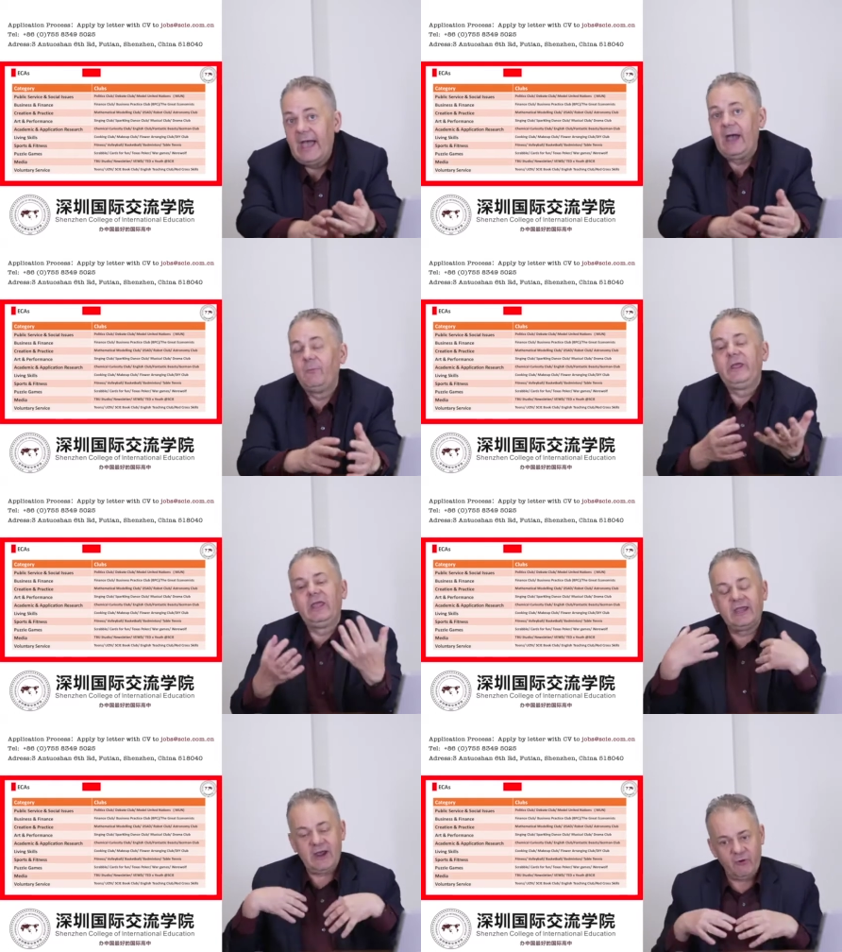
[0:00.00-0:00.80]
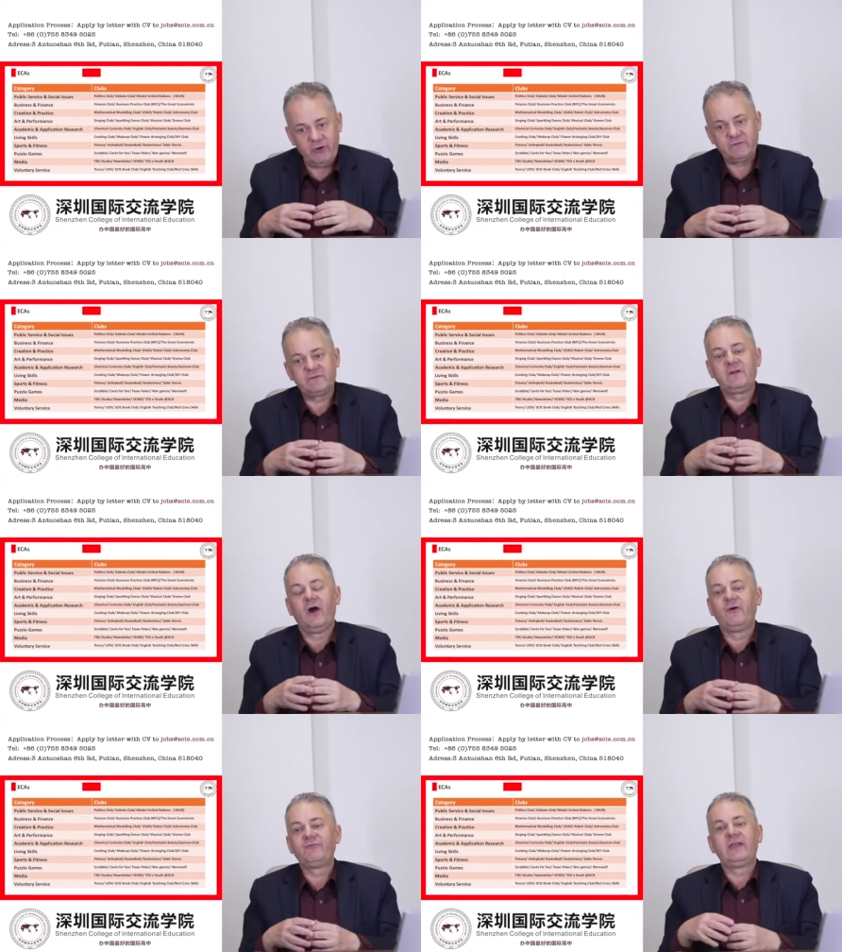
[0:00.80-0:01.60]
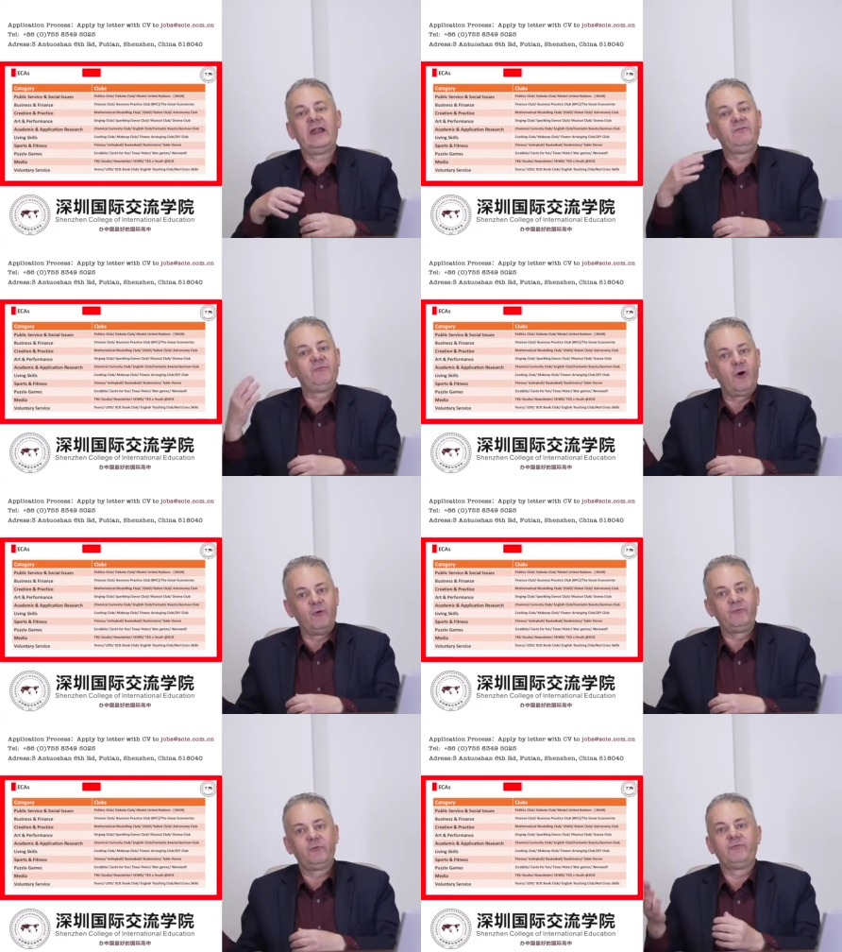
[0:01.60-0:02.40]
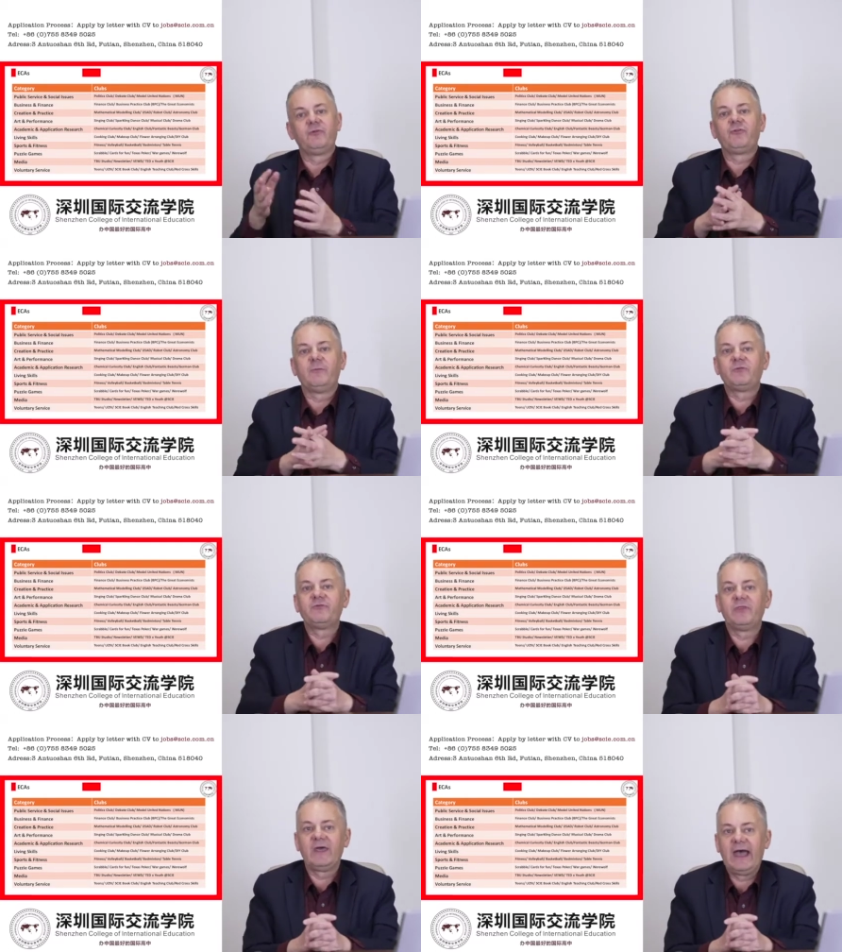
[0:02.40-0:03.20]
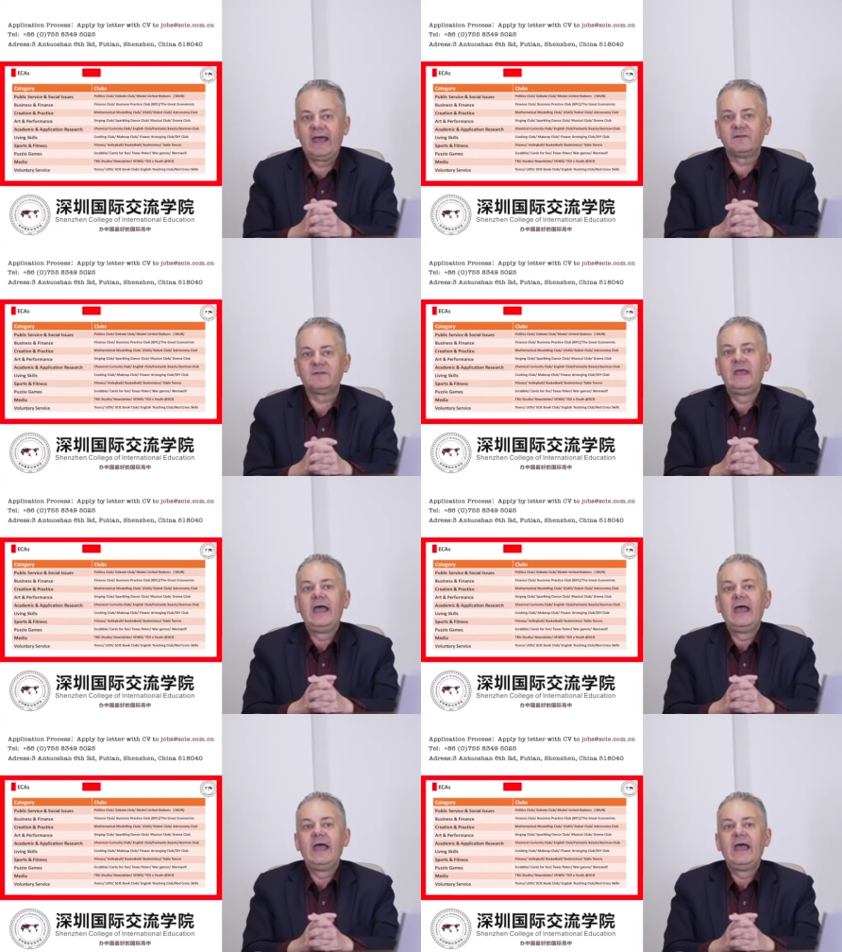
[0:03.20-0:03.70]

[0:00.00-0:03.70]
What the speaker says: and we encourage staff to get involved with the trips for that.